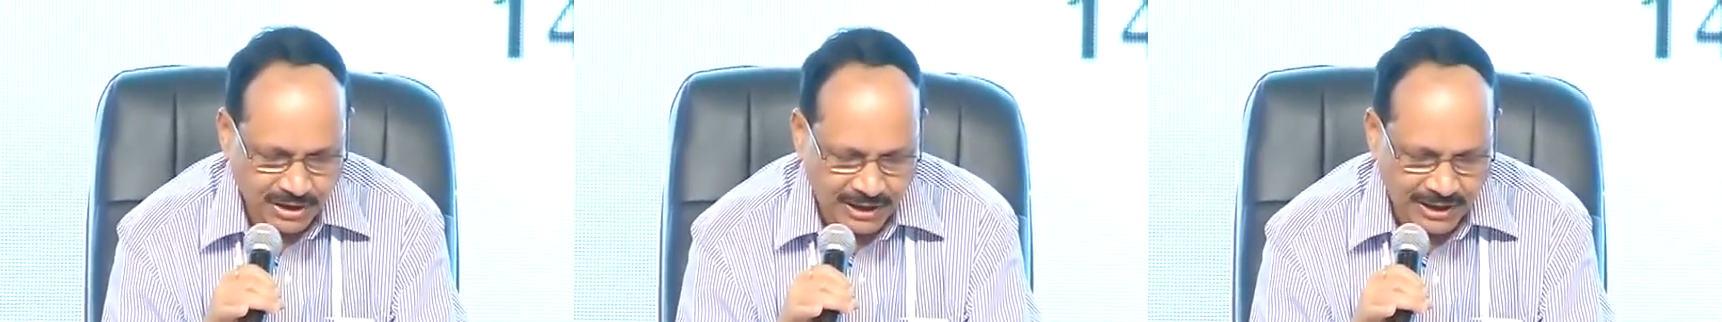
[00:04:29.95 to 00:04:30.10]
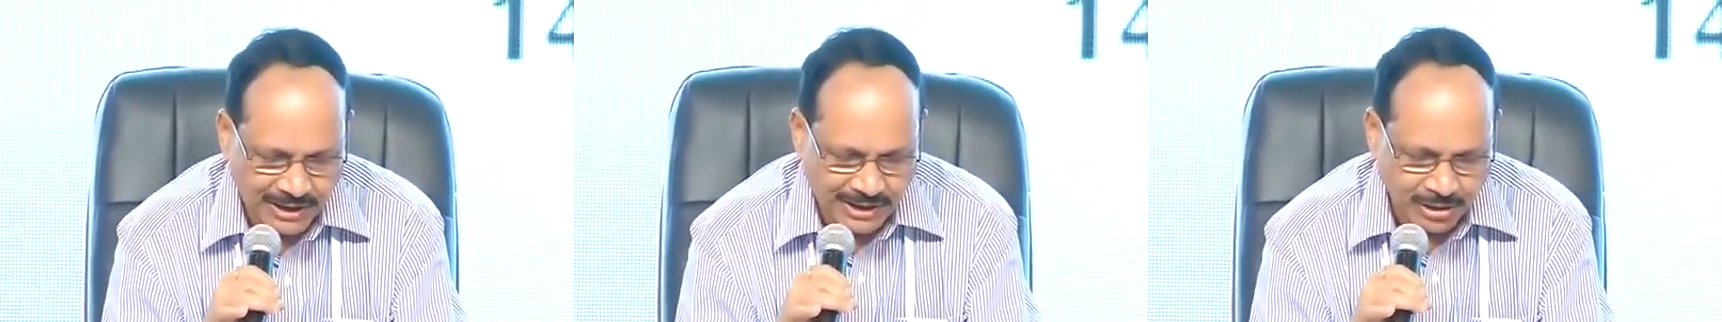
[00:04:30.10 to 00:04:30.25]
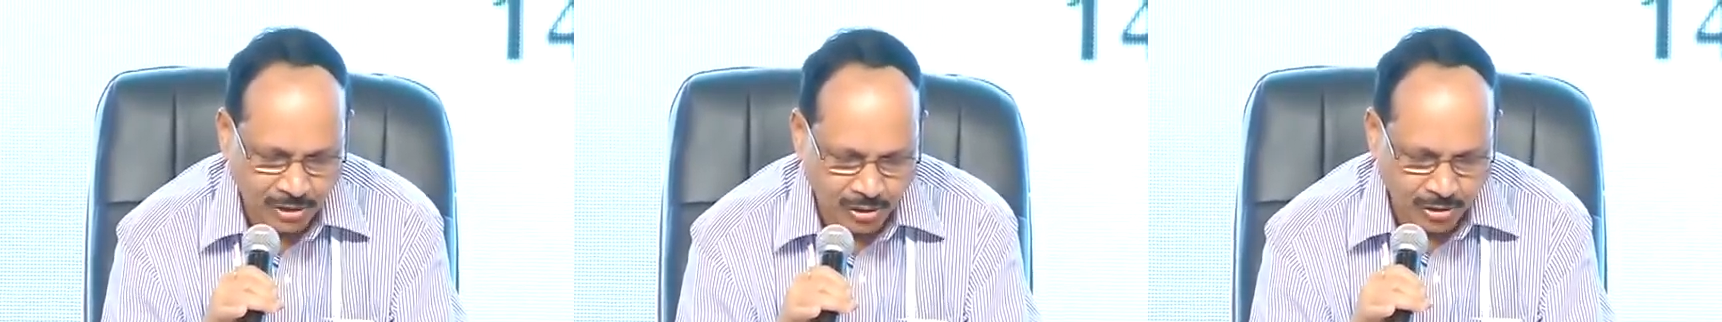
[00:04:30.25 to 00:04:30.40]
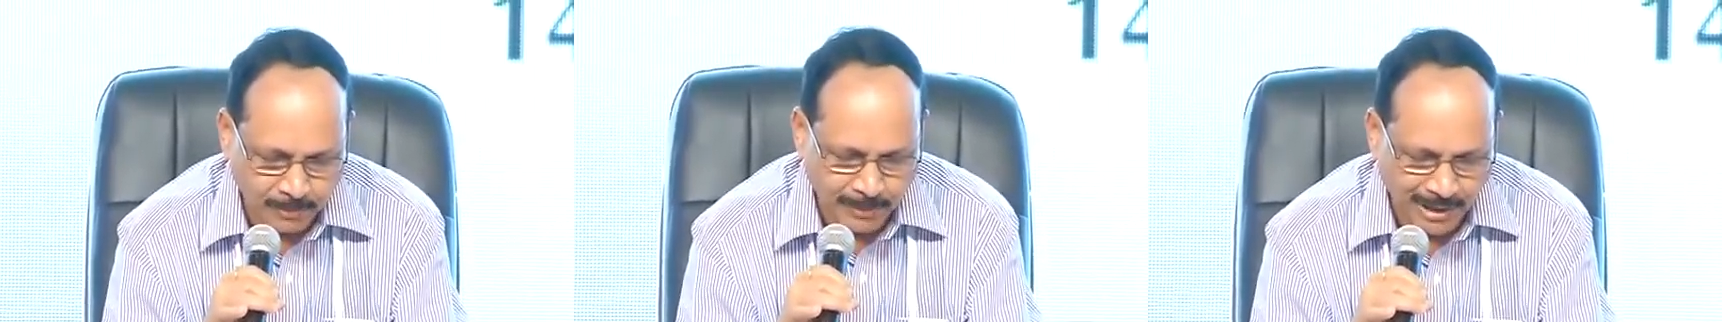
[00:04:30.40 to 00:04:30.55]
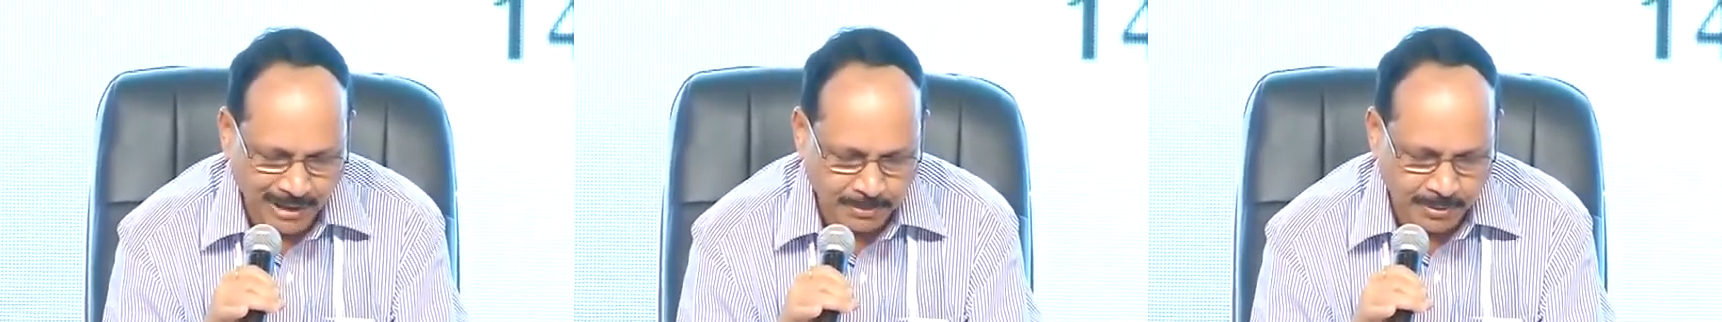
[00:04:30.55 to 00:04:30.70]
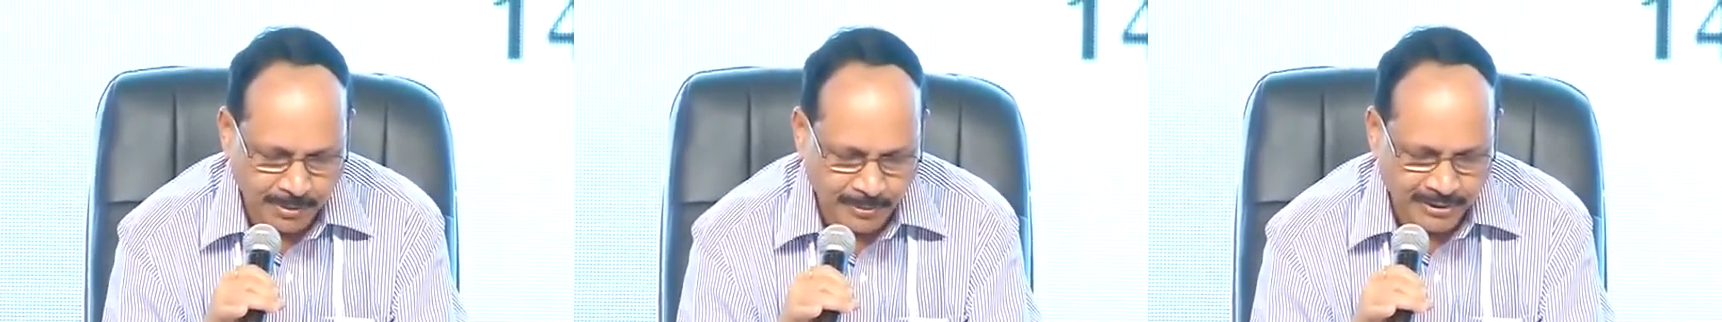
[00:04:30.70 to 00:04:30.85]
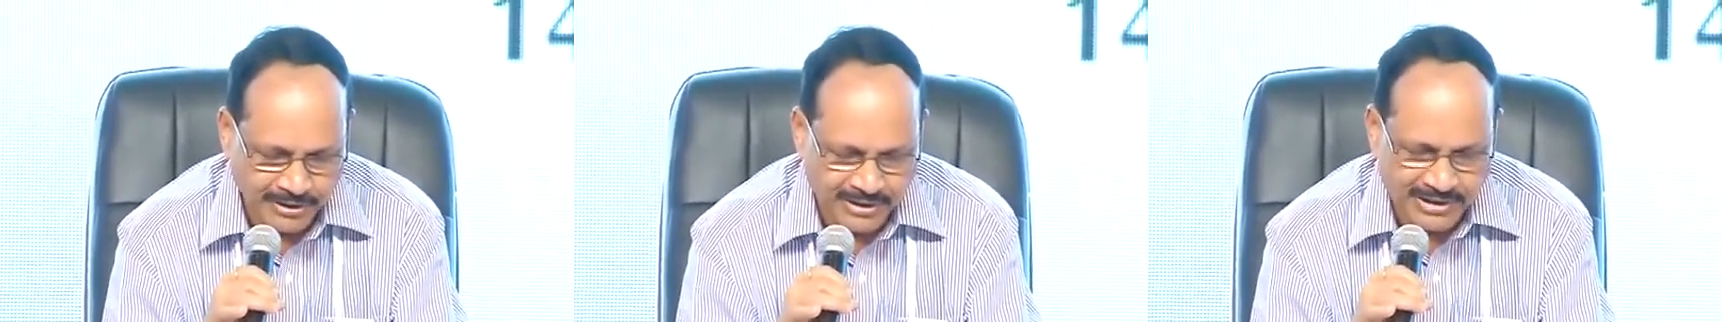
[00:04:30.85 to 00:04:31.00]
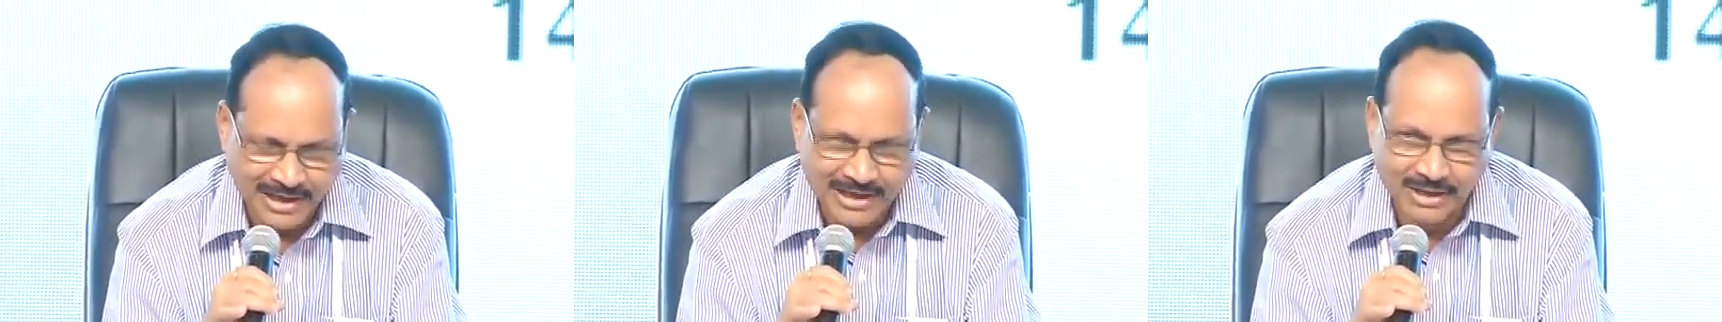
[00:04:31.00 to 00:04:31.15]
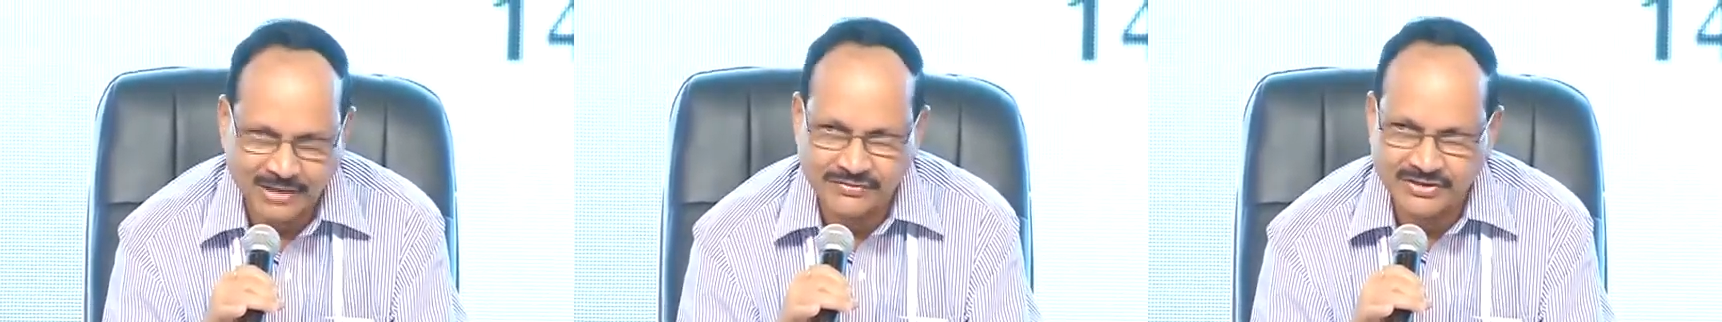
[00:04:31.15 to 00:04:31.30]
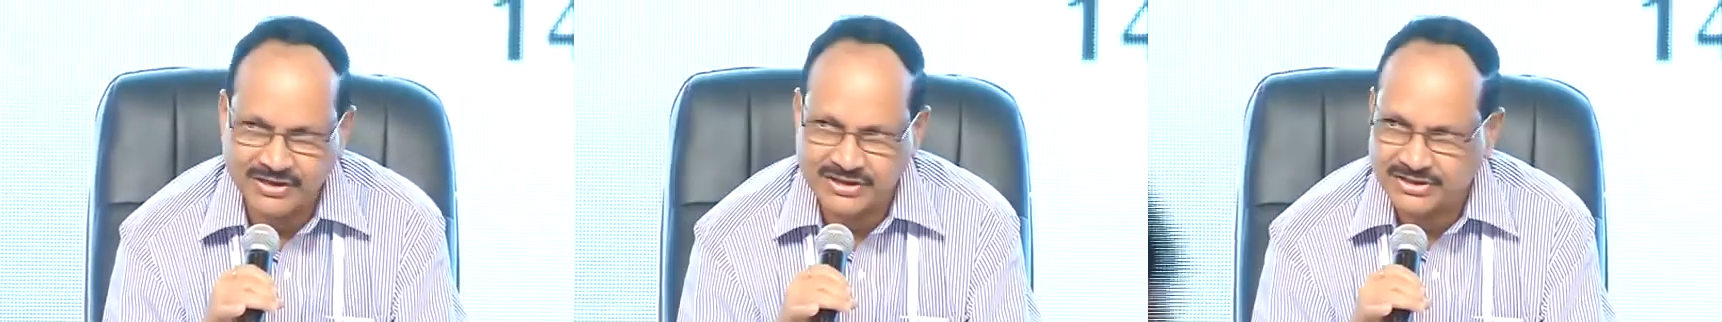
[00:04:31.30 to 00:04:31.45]
and Urban Poverty
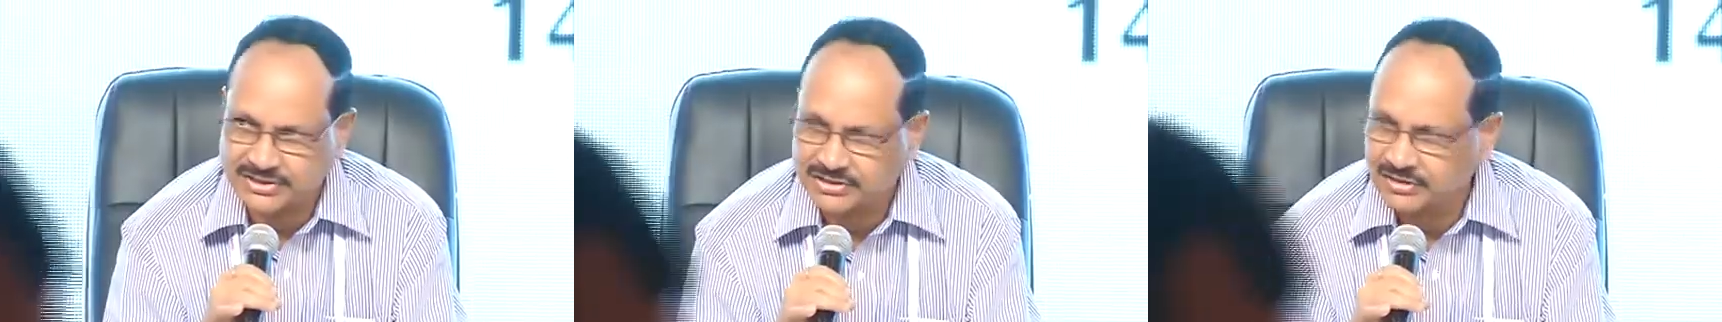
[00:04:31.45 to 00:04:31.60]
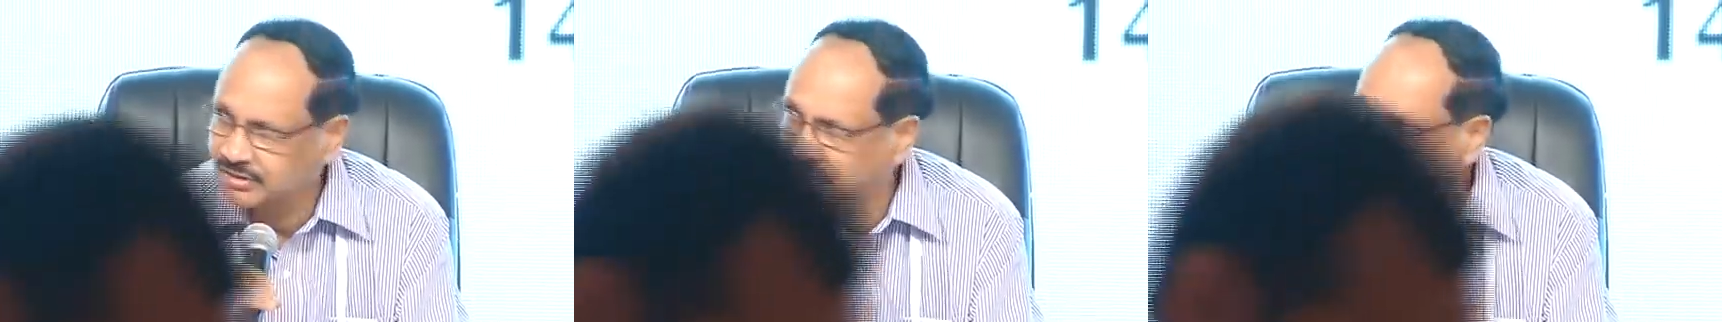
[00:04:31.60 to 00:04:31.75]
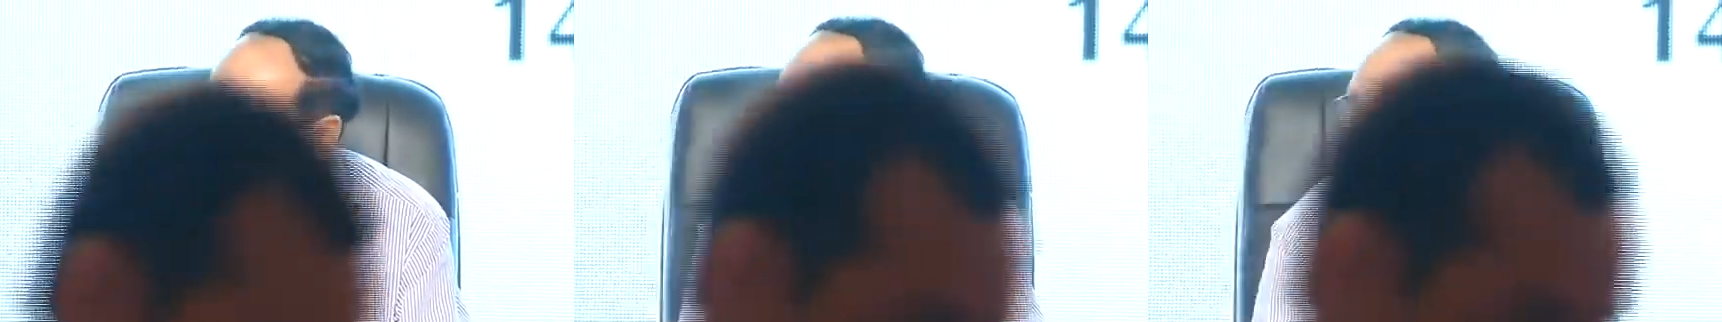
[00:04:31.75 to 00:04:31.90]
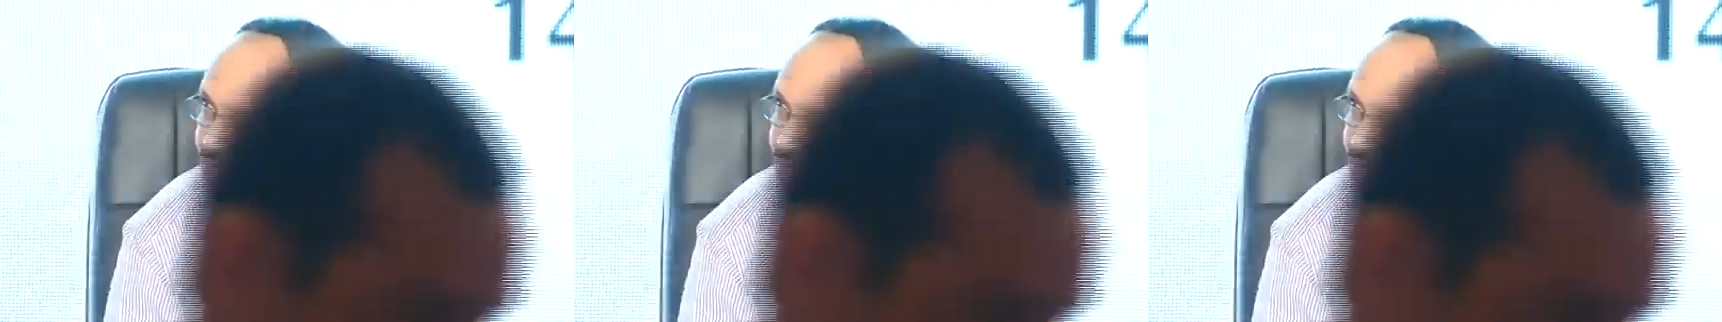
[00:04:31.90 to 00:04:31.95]
Alleviation,